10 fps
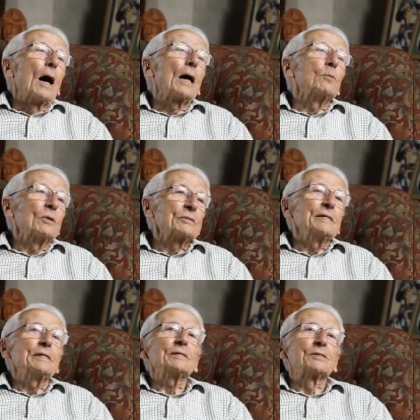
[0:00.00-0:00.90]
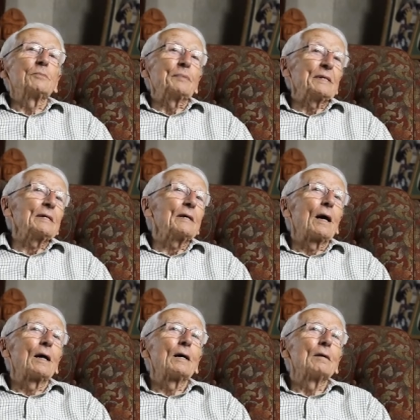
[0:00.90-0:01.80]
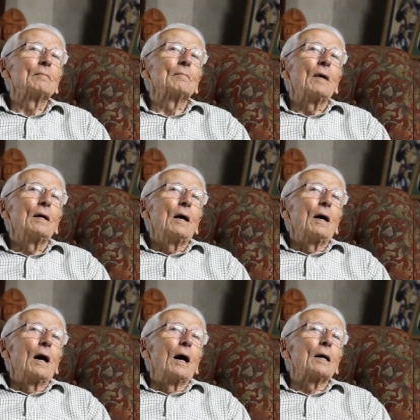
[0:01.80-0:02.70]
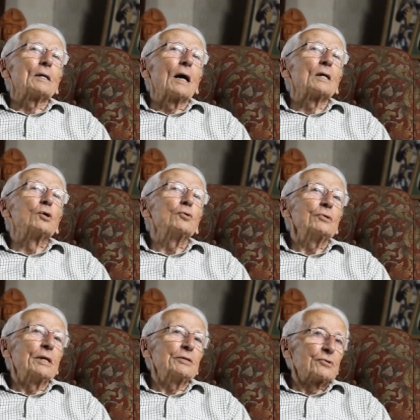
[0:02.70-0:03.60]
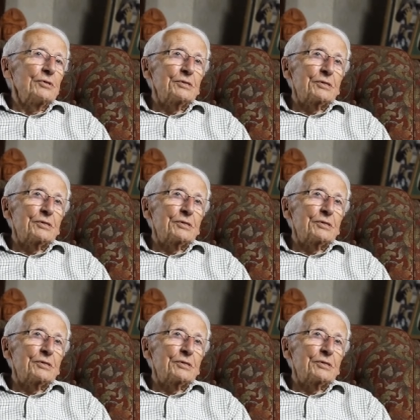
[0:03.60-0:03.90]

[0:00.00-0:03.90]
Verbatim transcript: I wanted it to be um, a, a, good literary